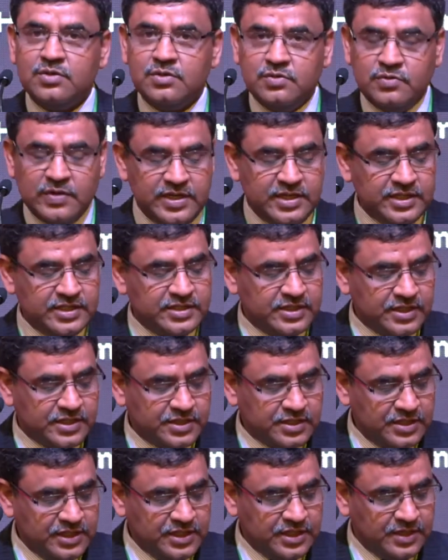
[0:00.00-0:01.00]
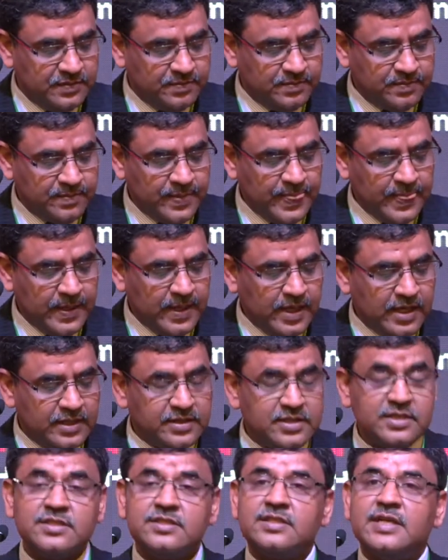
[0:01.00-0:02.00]
2016. And
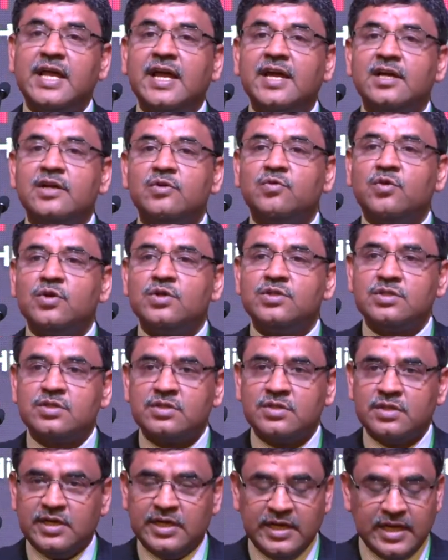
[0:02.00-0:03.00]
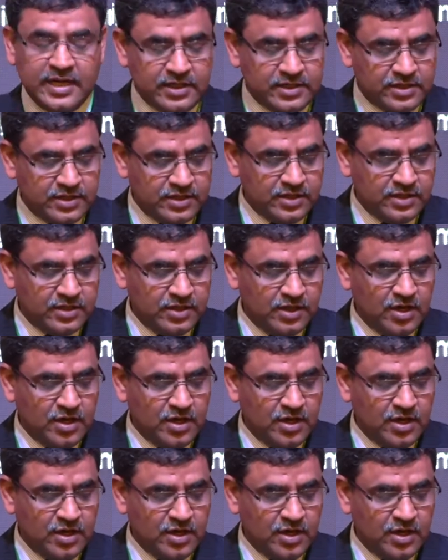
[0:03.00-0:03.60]
this act was enacted